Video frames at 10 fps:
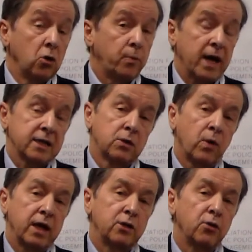who passed
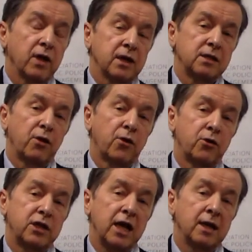away in
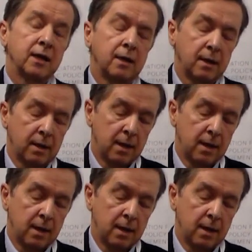2013.